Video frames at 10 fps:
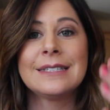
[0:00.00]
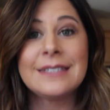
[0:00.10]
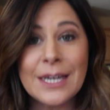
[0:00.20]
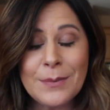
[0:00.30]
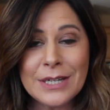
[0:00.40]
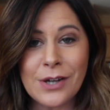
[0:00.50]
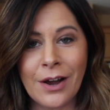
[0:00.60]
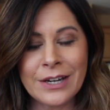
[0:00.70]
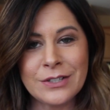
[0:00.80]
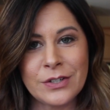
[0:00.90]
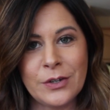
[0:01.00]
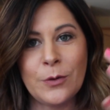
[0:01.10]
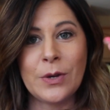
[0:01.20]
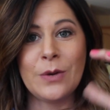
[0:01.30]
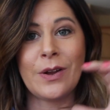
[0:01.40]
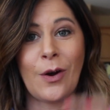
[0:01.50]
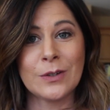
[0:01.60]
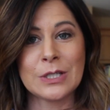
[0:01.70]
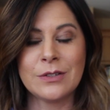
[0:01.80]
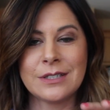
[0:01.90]
see me talking to you, but you can
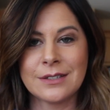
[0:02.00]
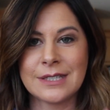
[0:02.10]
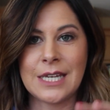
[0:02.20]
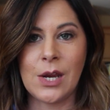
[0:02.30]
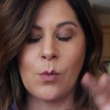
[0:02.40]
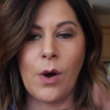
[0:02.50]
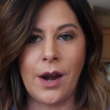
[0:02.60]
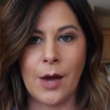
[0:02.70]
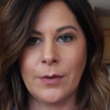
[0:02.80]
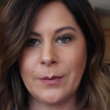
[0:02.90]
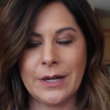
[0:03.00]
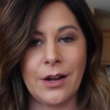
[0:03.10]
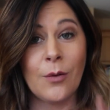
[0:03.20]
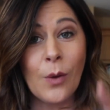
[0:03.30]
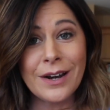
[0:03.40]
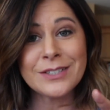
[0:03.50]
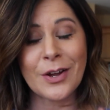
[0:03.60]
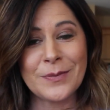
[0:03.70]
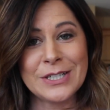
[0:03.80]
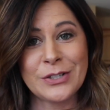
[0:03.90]
also still see what is
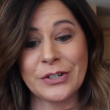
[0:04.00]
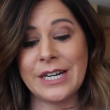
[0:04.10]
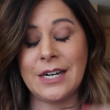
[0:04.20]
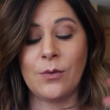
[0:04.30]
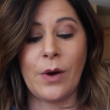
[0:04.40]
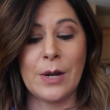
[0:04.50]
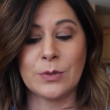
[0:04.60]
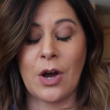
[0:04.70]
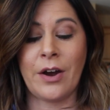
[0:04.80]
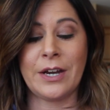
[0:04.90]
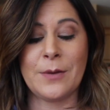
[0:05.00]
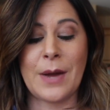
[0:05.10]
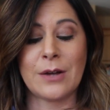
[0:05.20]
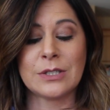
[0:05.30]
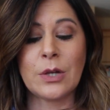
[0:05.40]
on my screen and what I'm talking about.